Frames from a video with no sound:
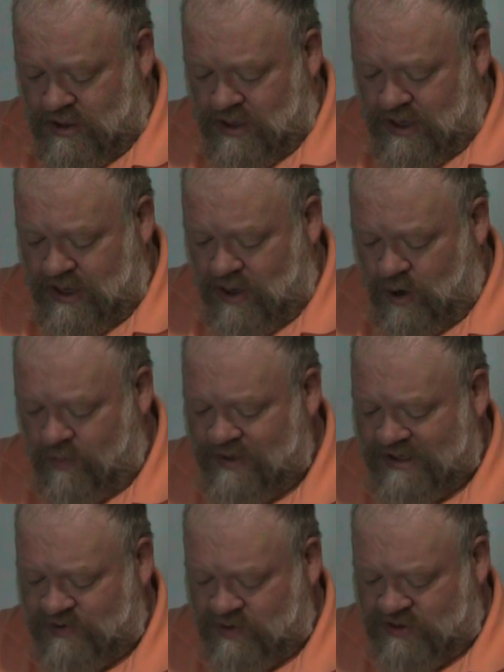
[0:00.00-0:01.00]
I hope
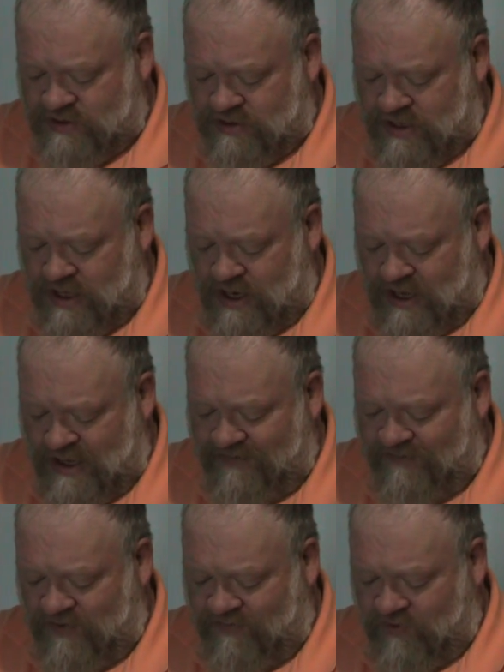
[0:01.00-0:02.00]
this was
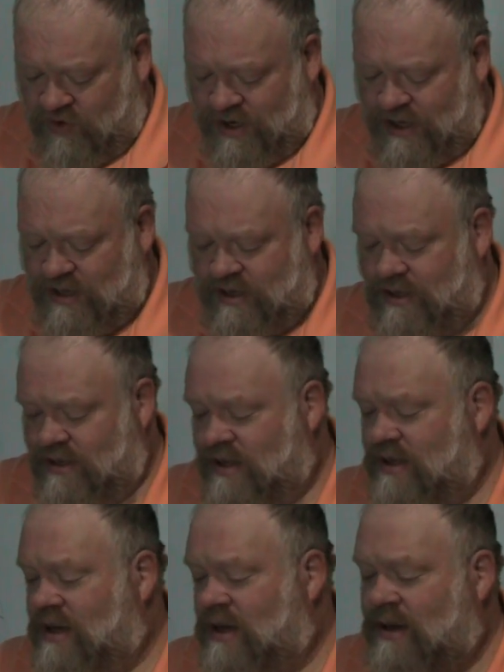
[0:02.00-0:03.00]
enlightful for you.
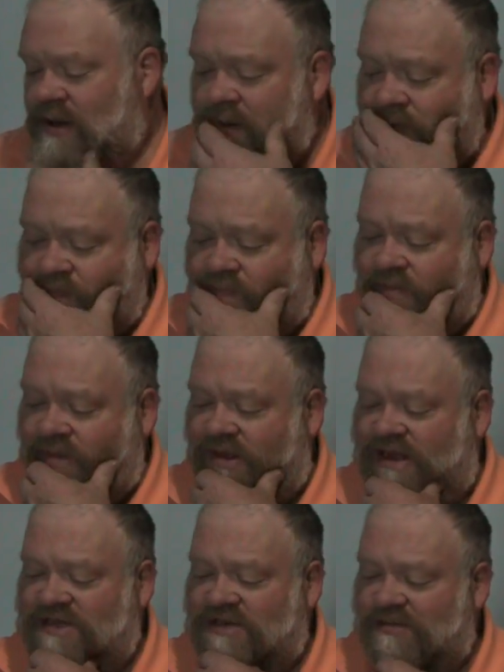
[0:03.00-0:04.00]
Um,
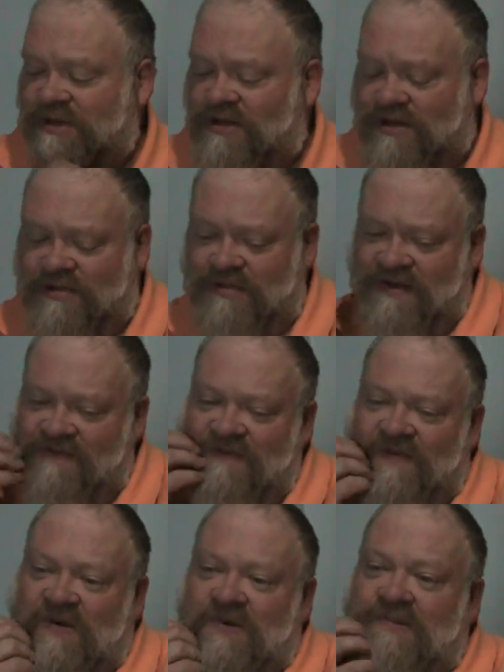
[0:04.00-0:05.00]
I should be looking at my
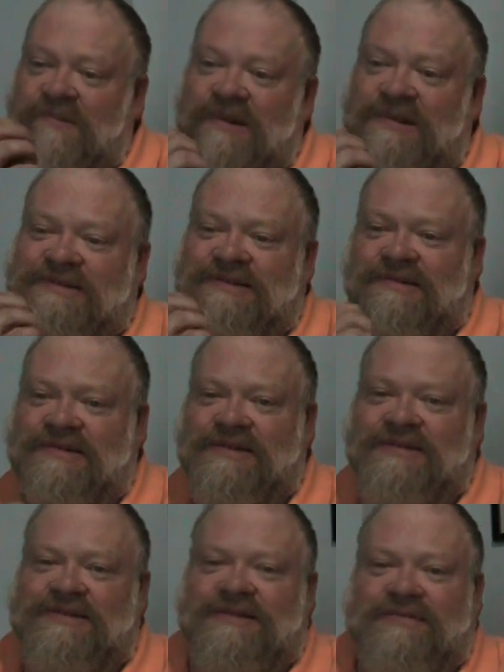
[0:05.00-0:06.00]
phone, but I was looking
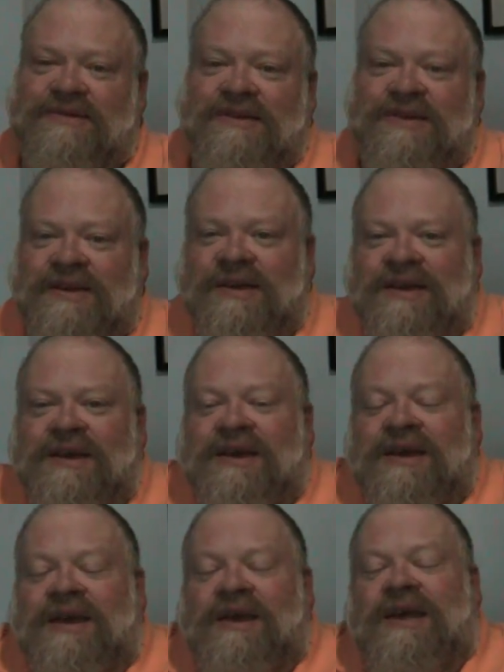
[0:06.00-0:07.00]
at something,
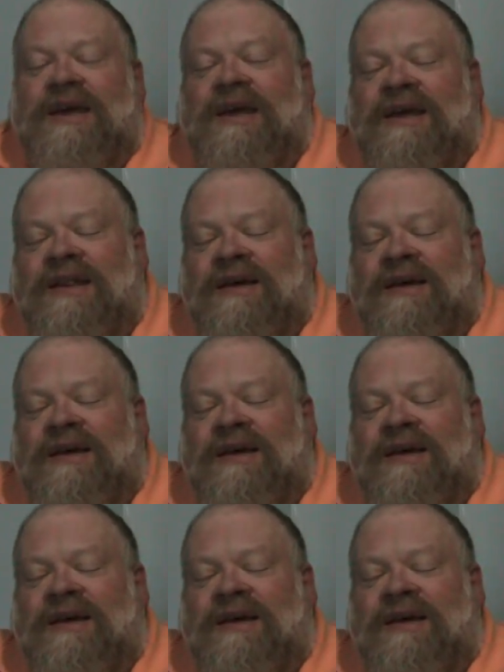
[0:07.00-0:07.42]
and.